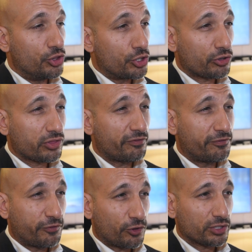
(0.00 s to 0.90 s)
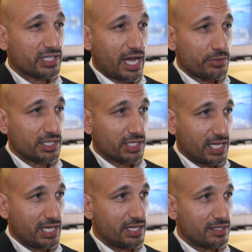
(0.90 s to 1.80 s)
north of 4,000
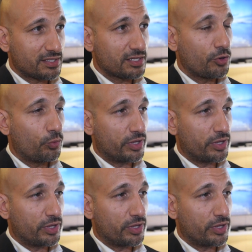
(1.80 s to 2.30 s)
keys